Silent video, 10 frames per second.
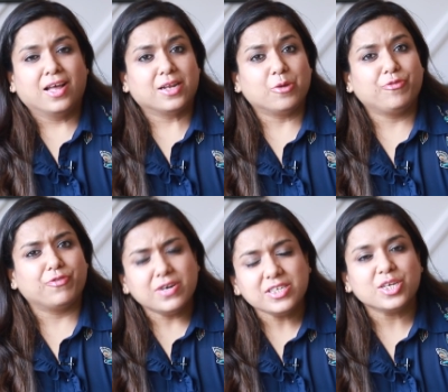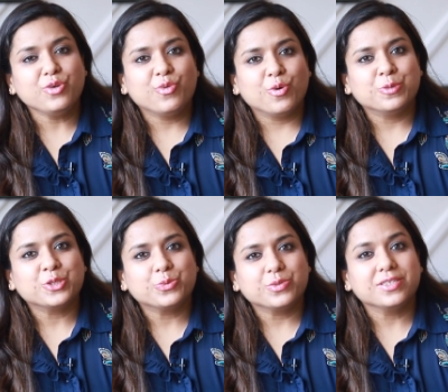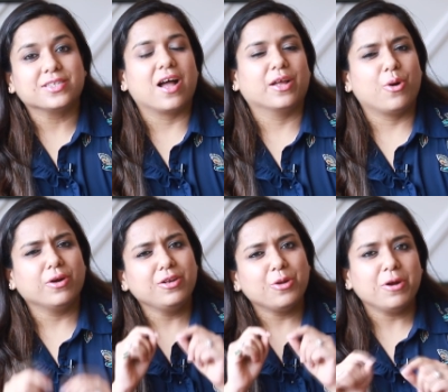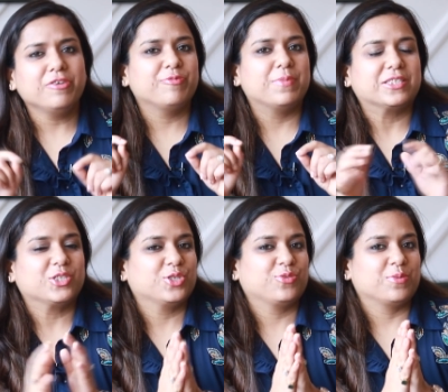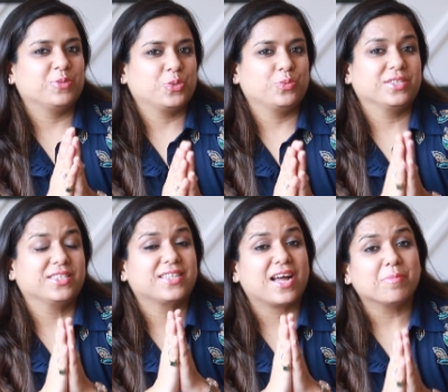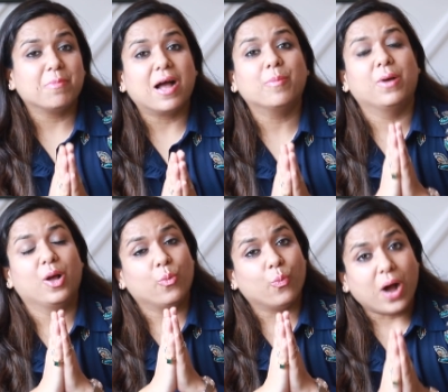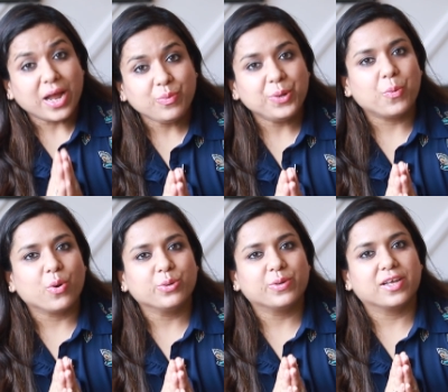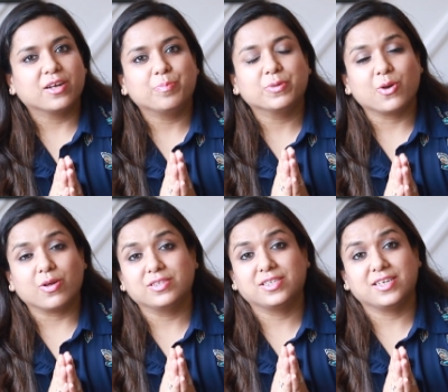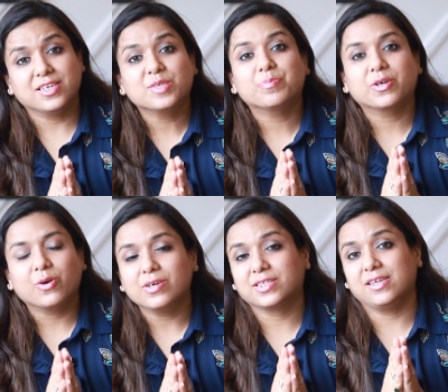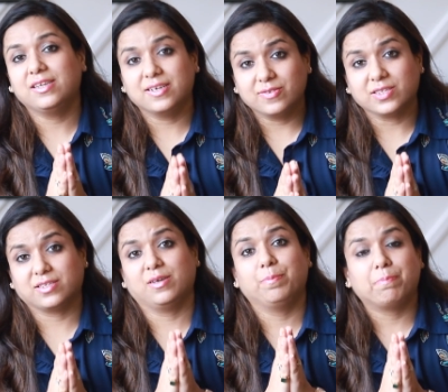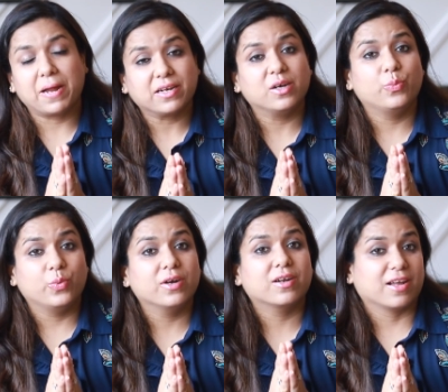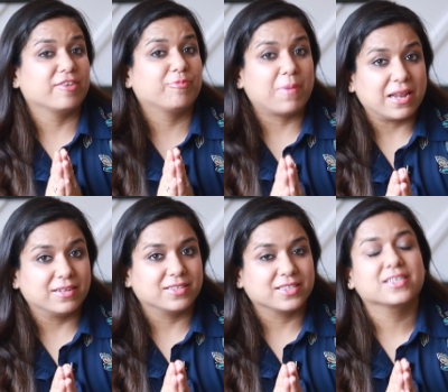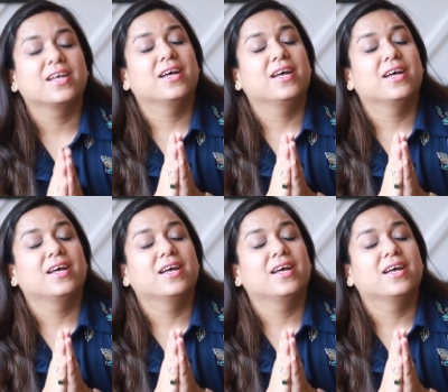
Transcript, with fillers: Now, first and foremost, students, I got a lot of messages from students that, ma'am, why we want to take up pathology is because it gives us a better work-life balance.